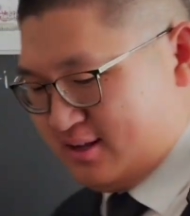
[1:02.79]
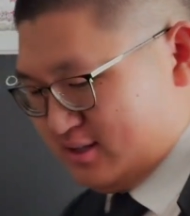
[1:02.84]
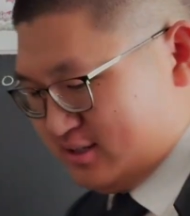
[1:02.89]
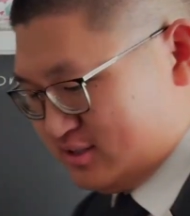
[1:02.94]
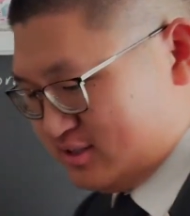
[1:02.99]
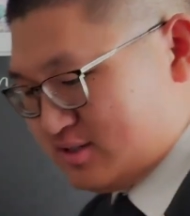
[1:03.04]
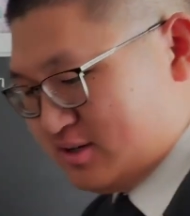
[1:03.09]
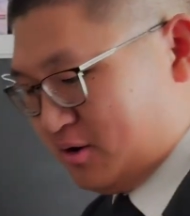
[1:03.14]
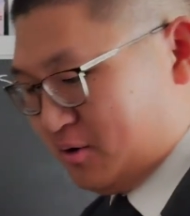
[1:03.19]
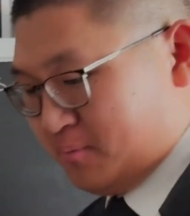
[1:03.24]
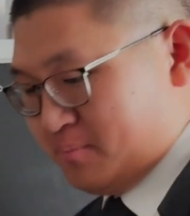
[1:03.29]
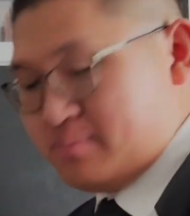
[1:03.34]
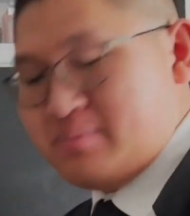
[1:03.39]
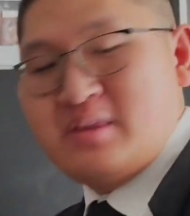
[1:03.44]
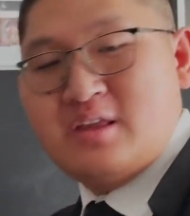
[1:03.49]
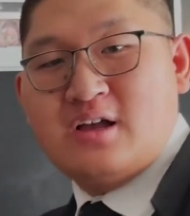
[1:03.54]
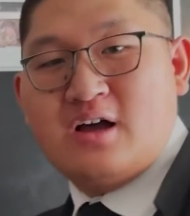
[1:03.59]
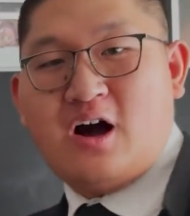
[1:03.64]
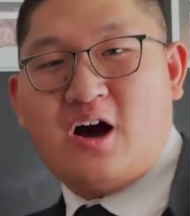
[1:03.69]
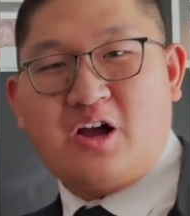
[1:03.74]
so
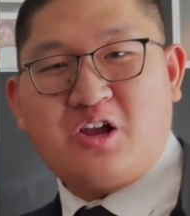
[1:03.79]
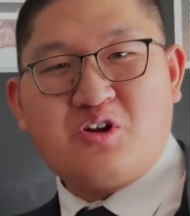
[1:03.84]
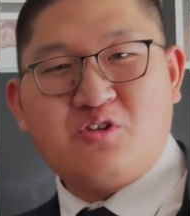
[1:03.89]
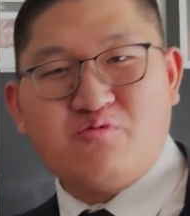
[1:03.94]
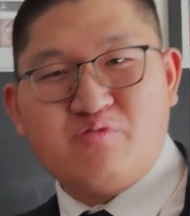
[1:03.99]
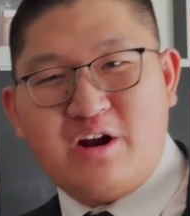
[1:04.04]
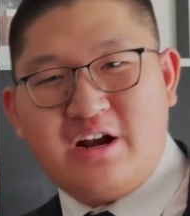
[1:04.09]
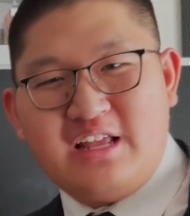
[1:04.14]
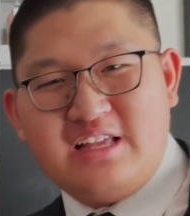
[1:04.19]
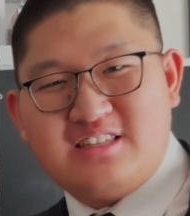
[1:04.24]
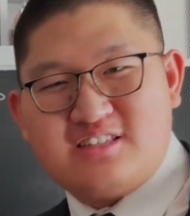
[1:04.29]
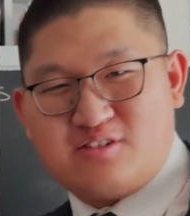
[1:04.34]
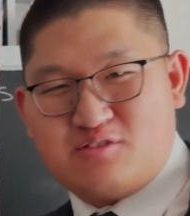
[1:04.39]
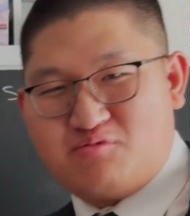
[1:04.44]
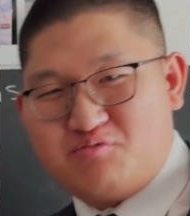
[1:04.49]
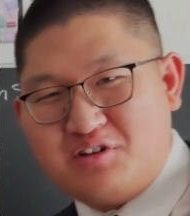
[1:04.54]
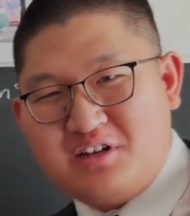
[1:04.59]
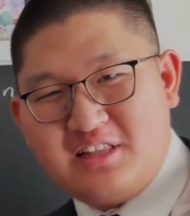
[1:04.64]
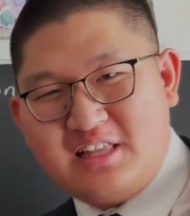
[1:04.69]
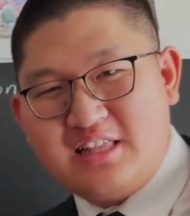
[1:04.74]
are you ready to
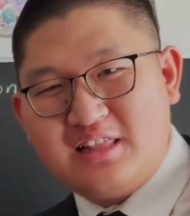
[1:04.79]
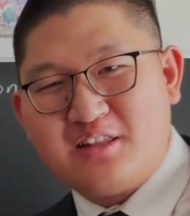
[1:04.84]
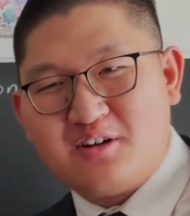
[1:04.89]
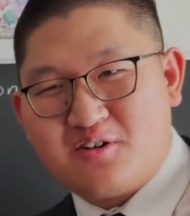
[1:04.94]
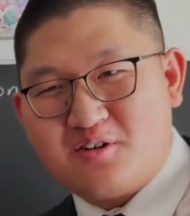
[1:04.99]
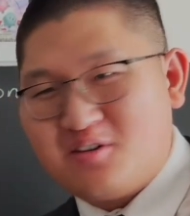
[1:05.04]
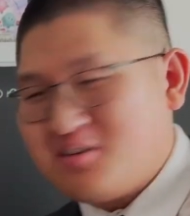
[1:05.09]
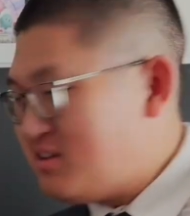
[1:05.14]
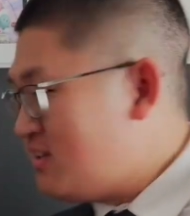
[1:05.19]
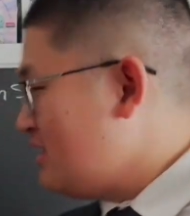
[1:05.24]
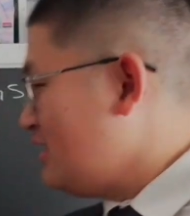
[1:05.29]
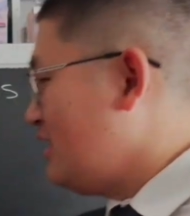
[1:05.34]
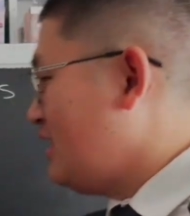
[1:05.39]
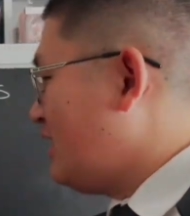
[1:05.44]
really learn